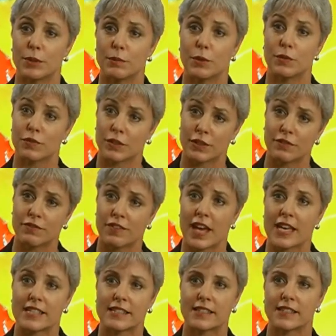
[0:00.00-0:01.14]
We move very
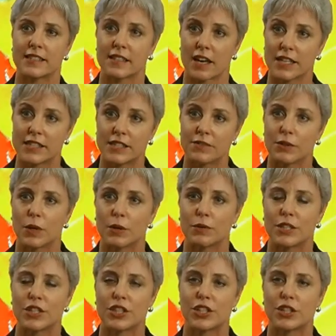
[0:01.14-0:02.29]
fast, decisive in what
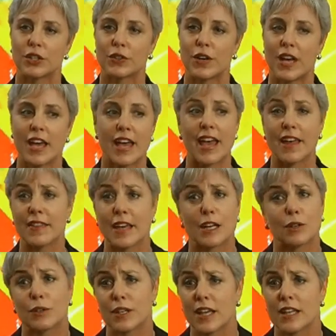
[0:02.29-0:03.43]
we do, and
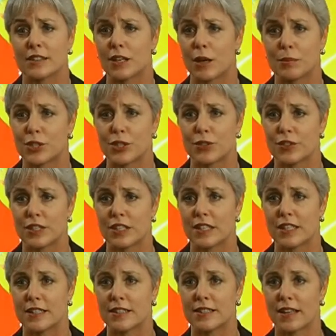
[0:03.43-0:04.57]
that creates
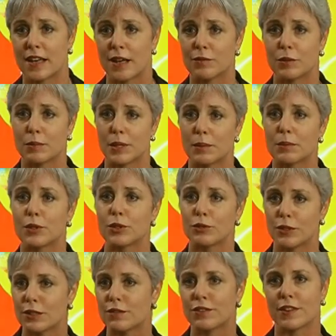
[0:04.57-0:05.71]
opportunities for people who
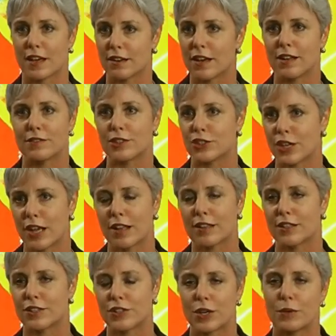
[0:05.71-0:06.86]
look for that kind of a
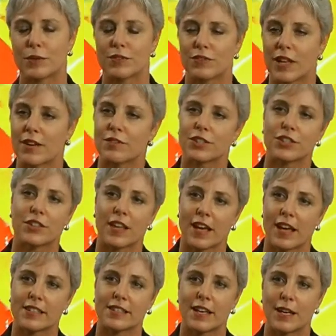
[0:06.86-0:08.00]
challenge. So we've leveraged
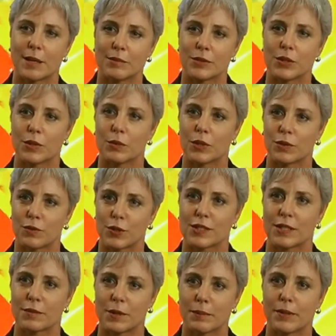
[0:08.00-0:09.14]
that to the
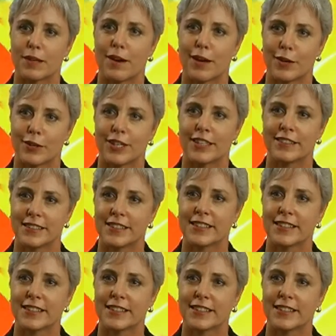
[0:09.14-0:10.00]
workforce that we've been hiring.